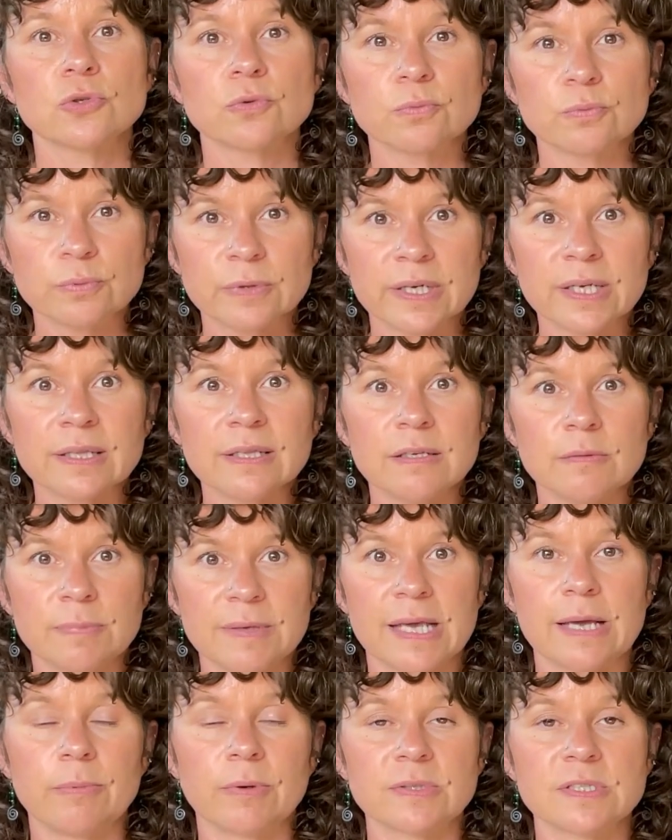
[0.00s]
really
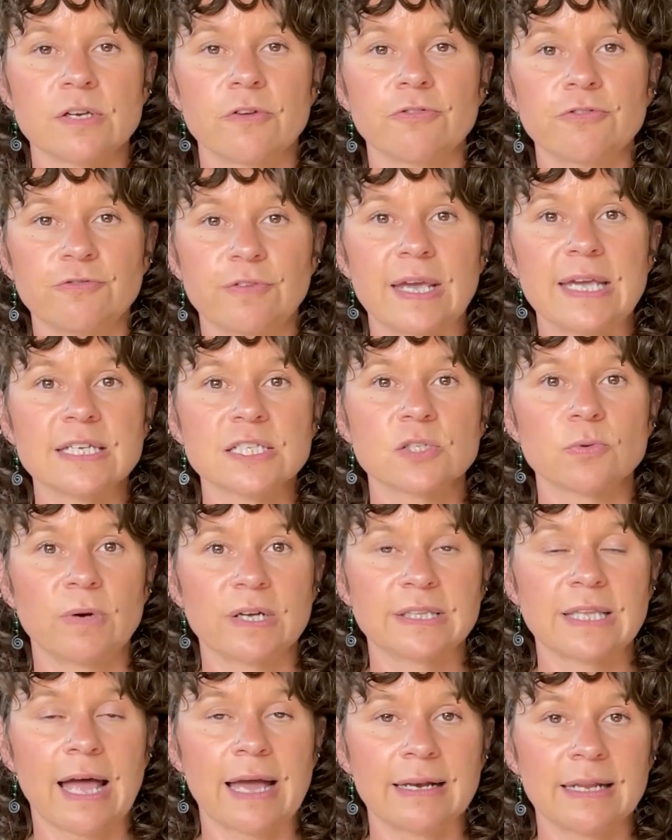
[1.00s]
be able to face
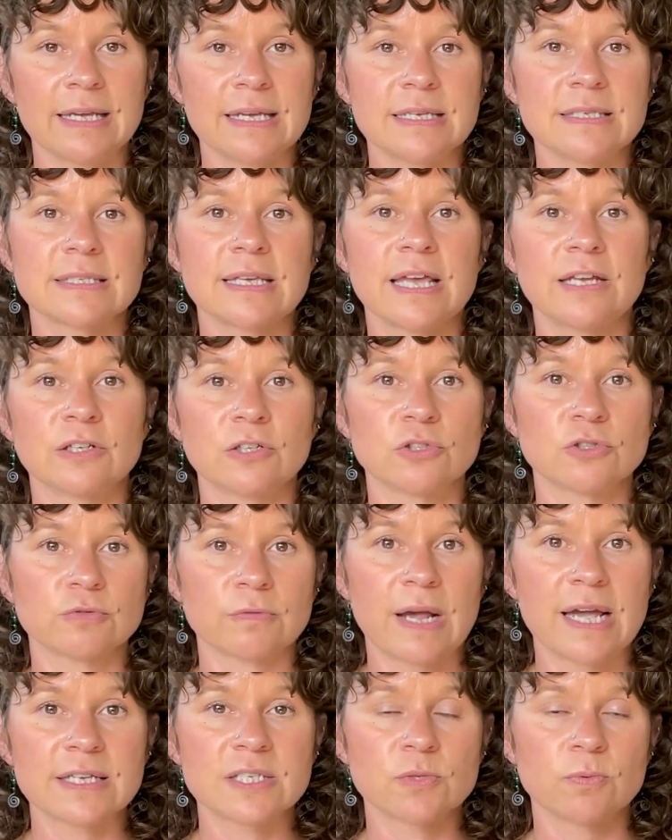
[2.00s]
what that is and
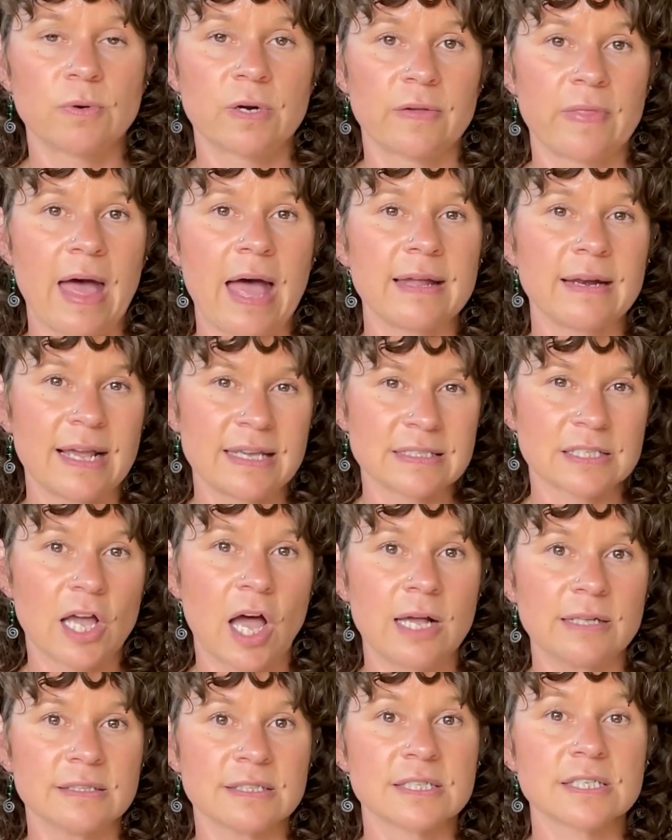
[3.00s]
address where that has
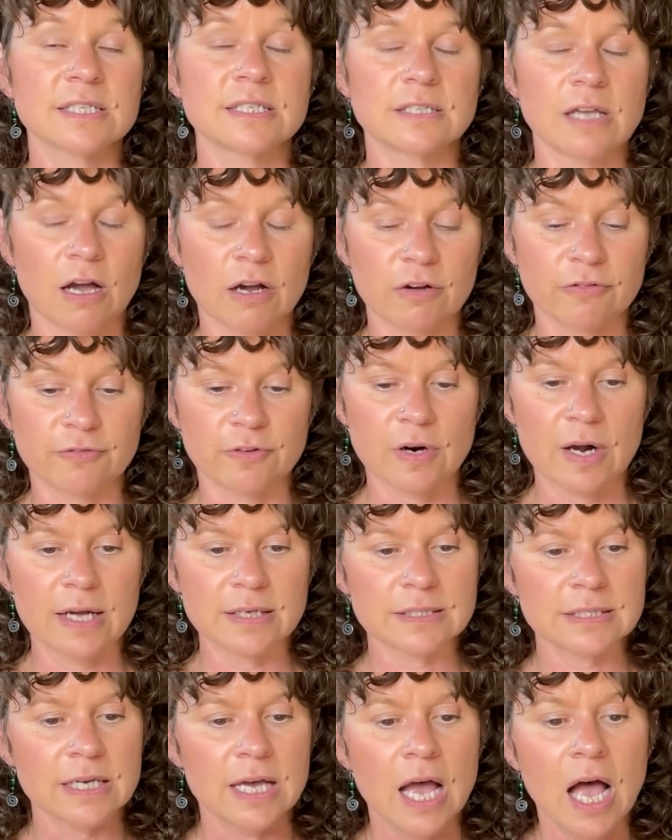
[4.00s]
gotten stuck for
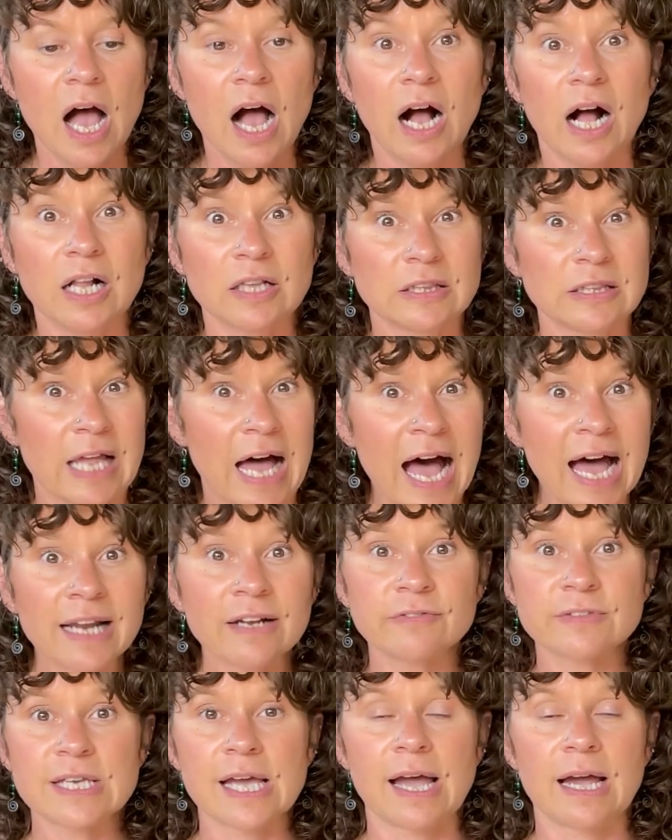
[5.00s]
us. A lot
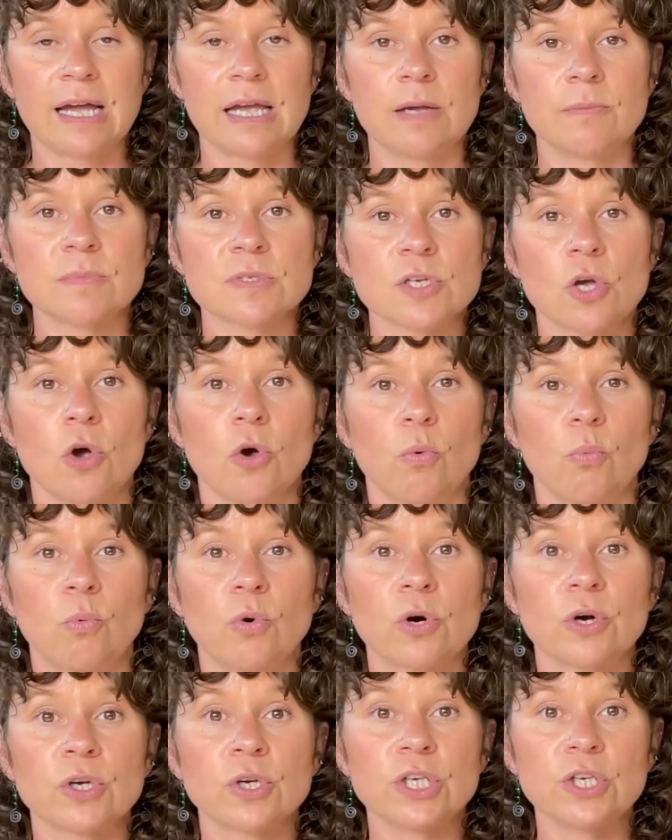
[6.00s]
of times
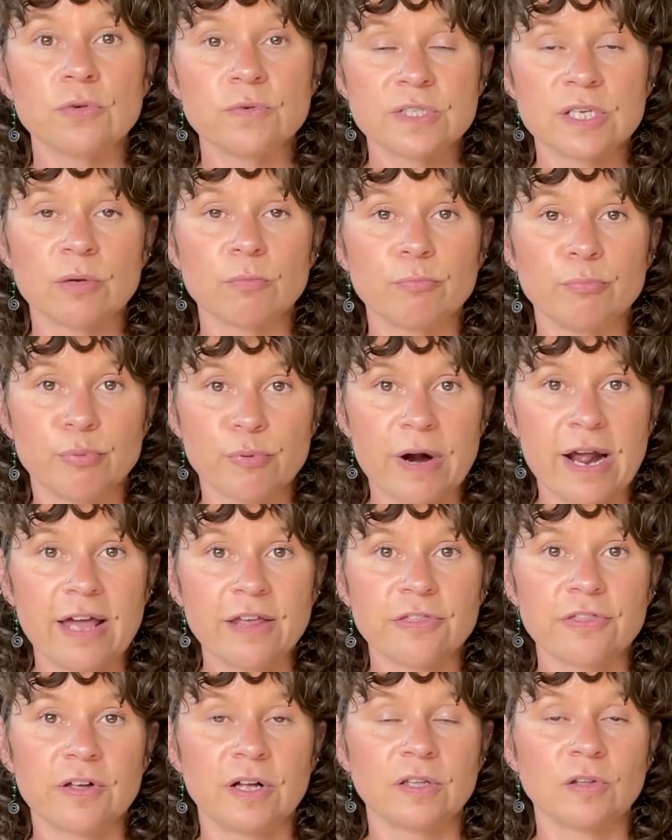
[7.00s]
we're using
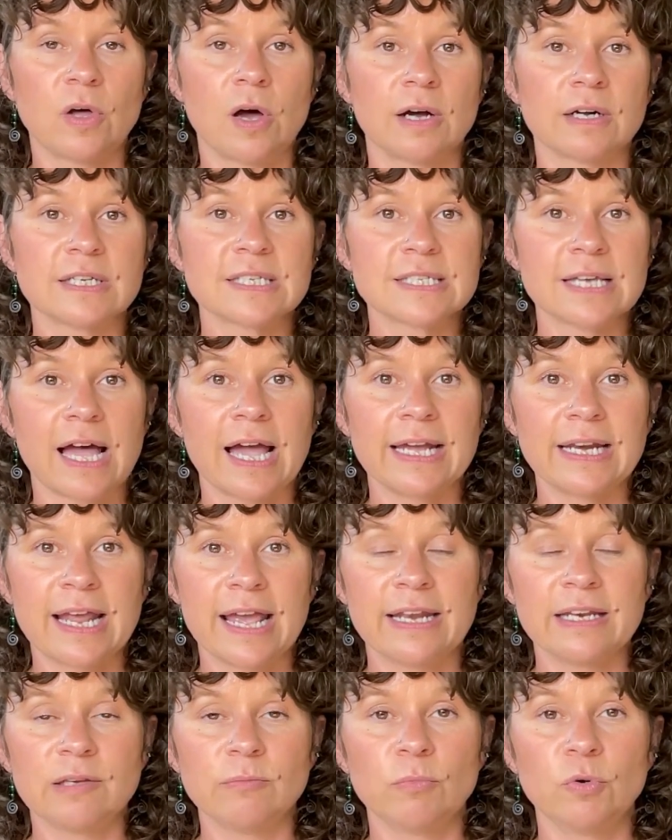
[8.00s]
breath alongside
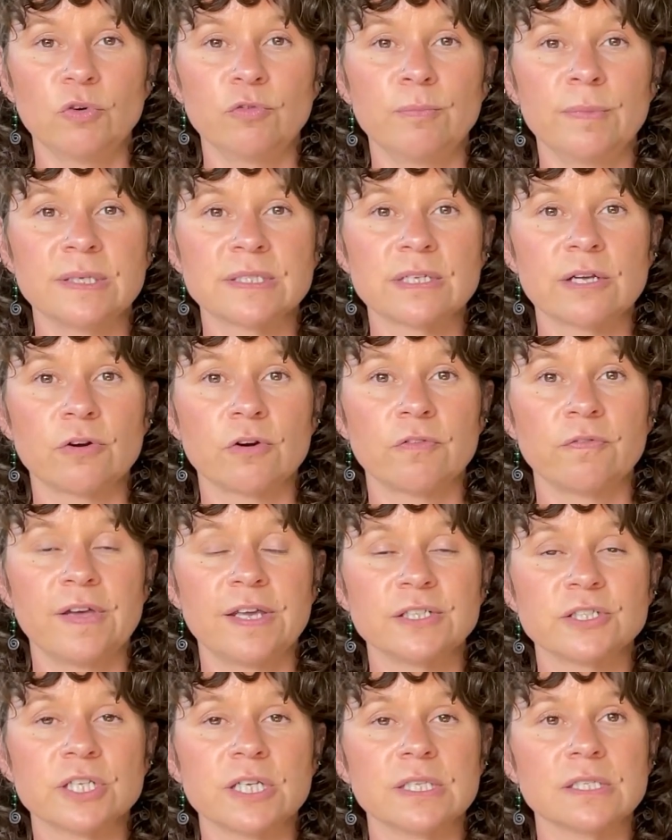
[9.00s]
any movement
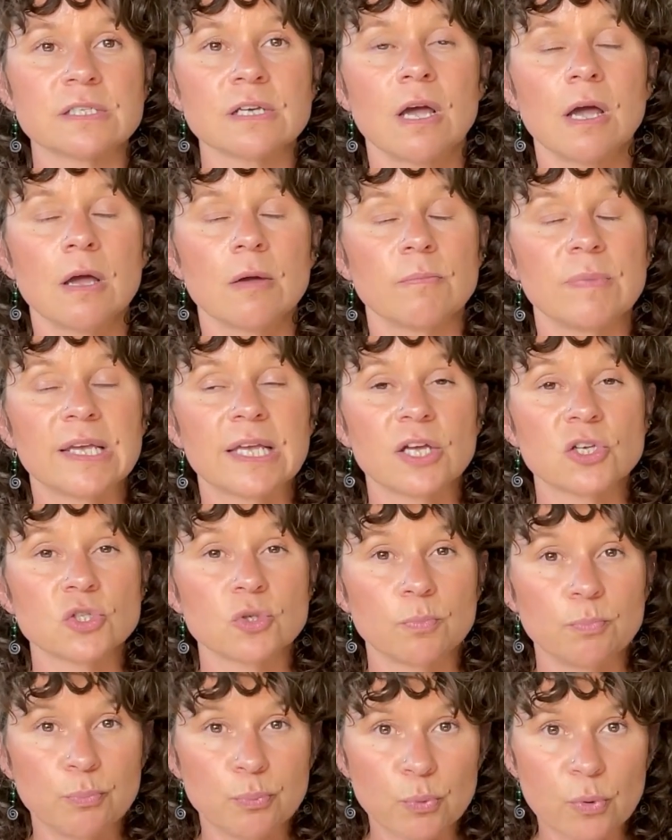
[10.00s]
interventions because
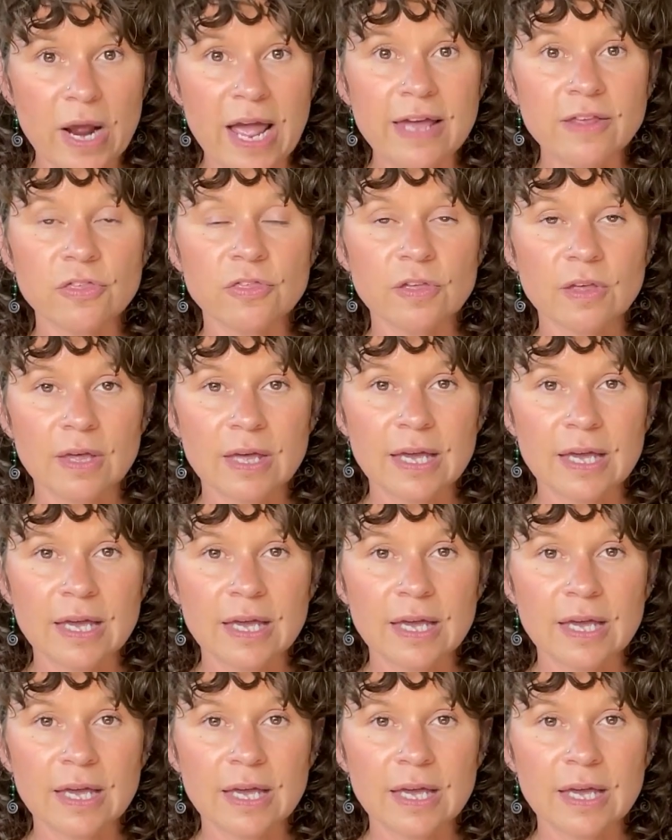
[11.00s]
breath